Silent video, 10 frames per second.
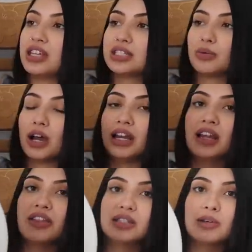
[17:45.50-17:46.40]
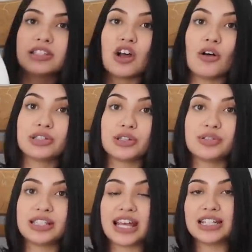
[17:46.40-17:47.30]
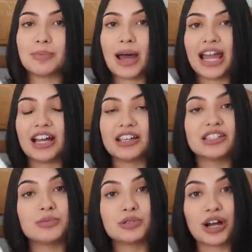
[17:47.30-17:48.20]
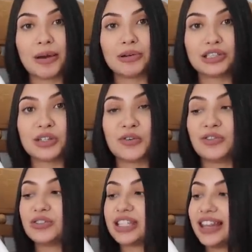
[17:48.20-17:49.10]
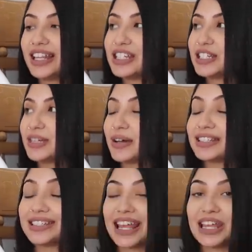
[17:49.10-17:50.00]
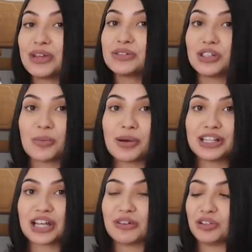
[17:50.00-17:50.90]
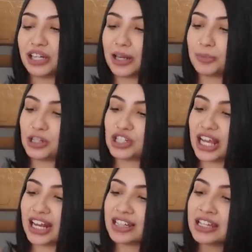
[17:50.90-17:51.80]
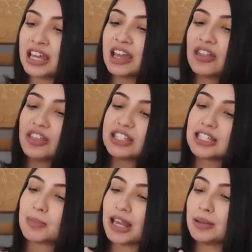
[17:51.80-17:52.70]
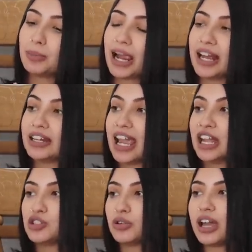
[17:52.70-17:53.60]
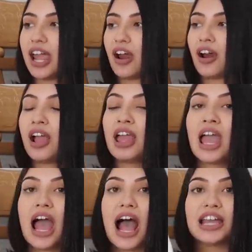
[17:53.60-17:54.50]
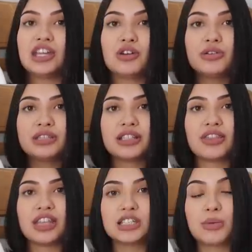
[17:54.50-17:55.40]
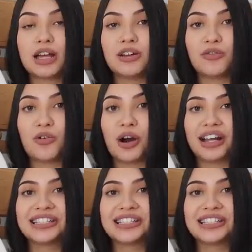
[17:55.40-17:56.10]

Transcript: this one. This was also sent by a subscriber, so if you sent this to us, thank you so much. I really appreciate it. This is by the brand Angel Care. I used this one for,